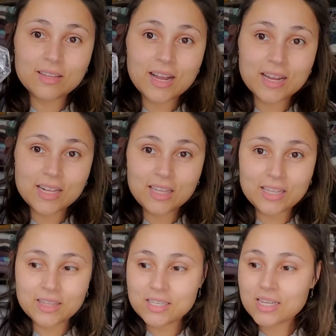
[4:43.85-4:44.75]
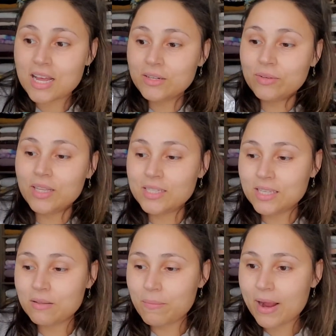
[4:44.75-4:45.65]
I kind of like these. I didn't realize that
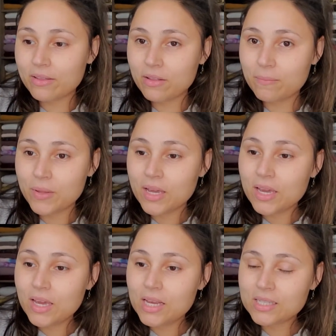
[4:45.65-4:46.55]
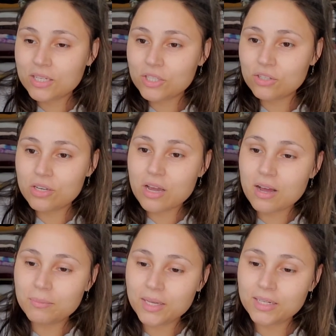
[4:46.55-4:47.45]
the back of them is actually
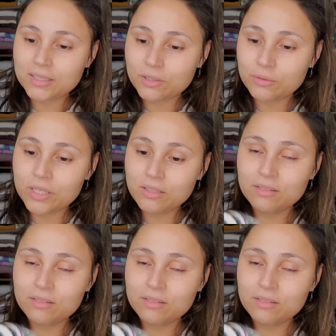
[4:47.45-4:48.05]
kind of glittery.